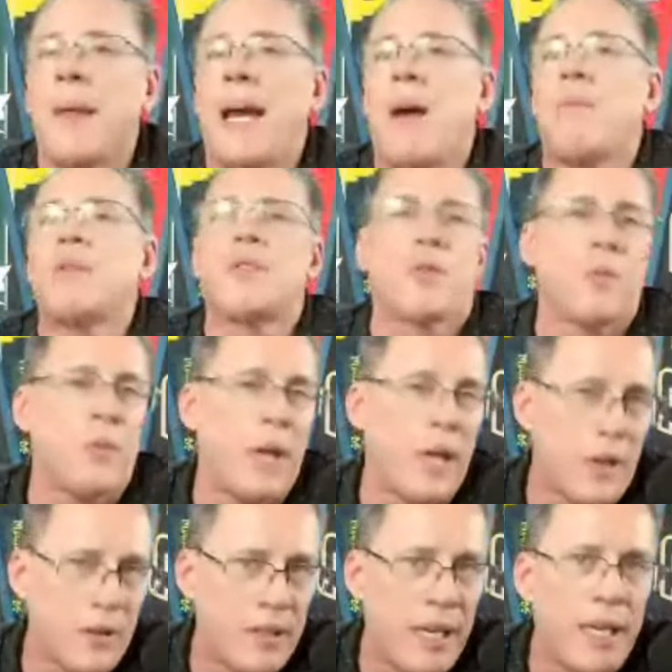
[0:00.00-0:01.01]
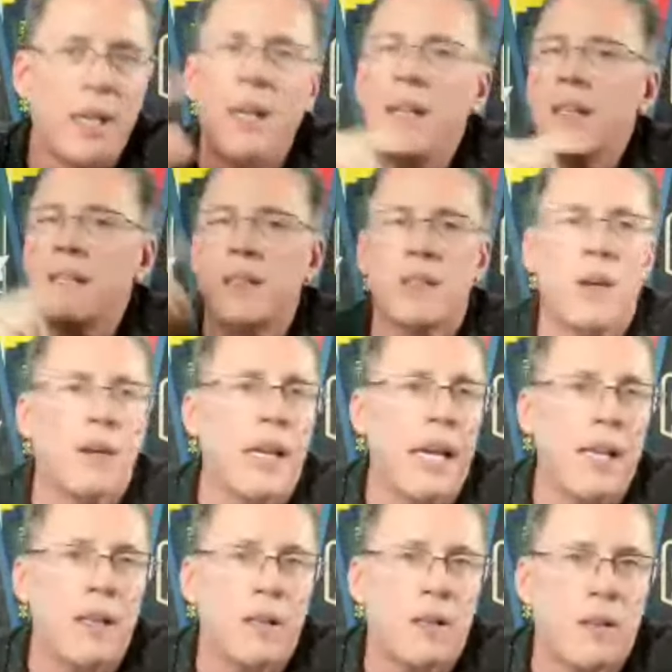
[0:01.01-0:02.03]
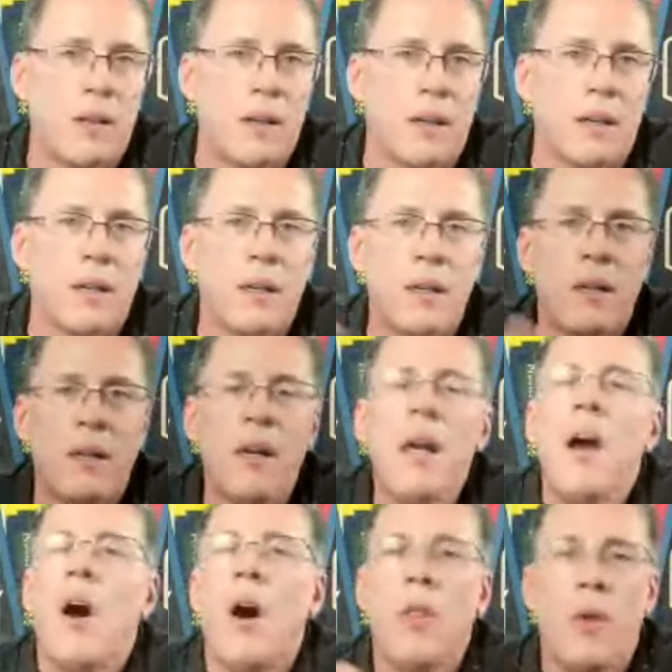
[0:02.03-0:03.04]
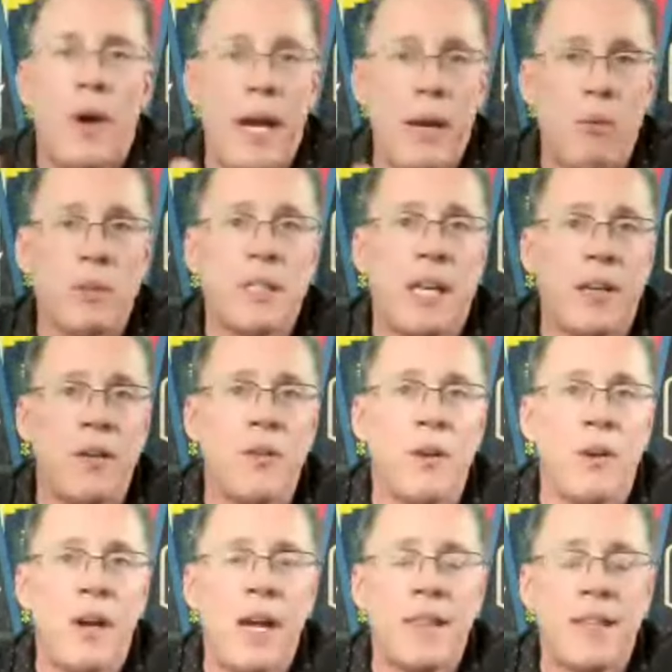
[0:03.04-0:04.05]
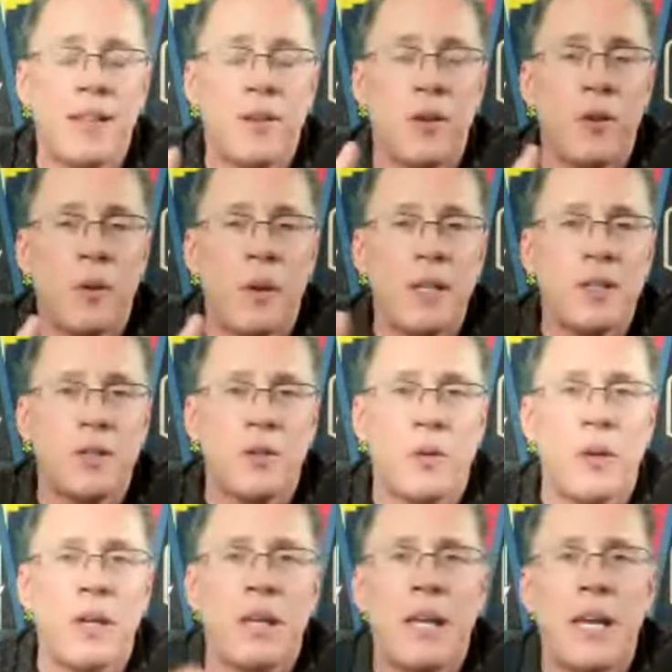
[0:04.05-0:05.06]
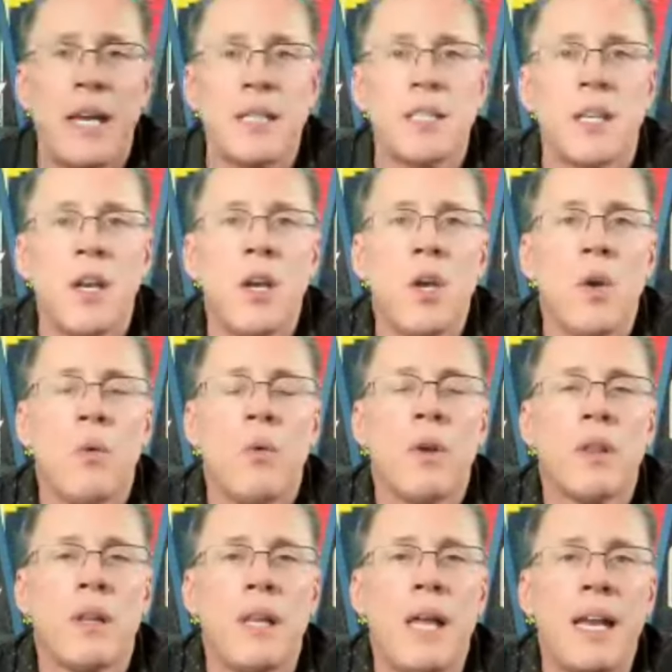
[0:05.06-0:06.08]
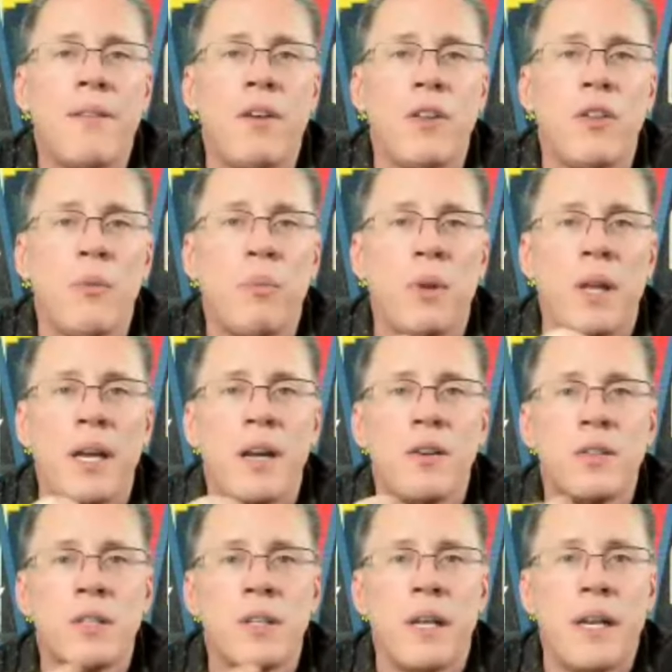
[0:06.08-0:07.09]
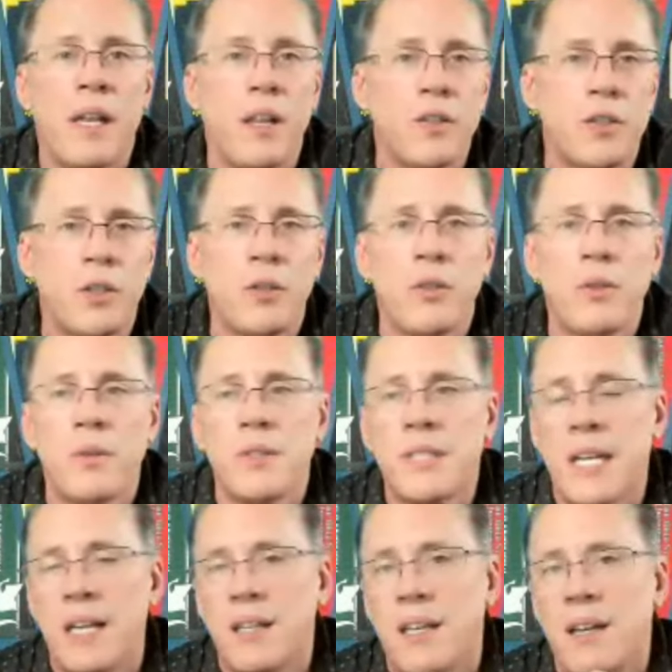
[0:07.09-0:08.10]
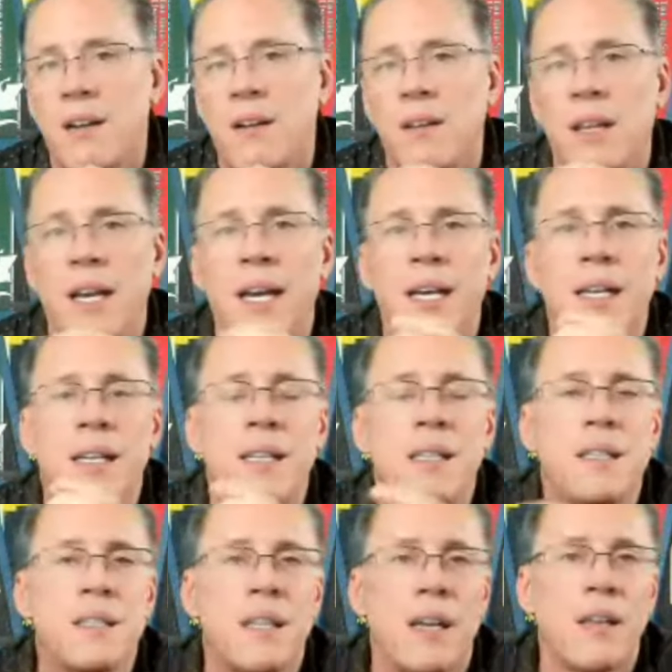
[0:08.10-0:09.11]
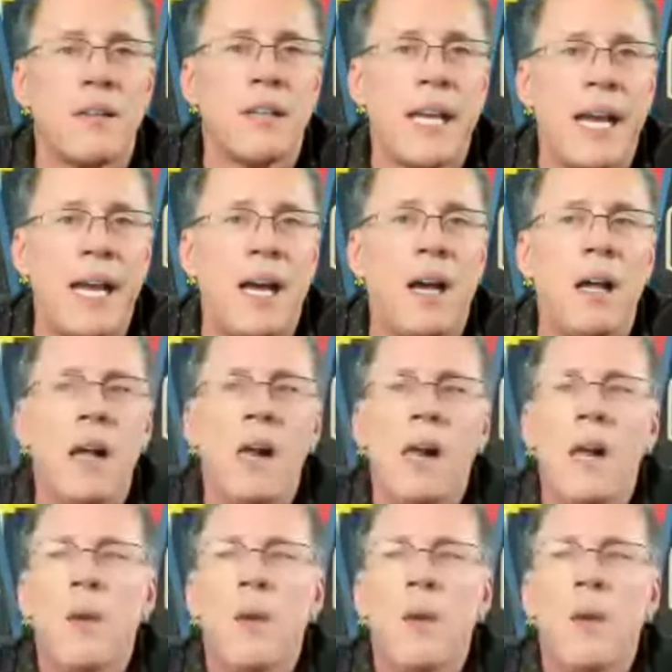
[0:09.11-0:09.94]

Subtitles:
That was the record then. This is all Caitlin Clark. Although I will tell you, I think there are great storylines with a lot of other players at LSU and South Carolina and Southern Cal.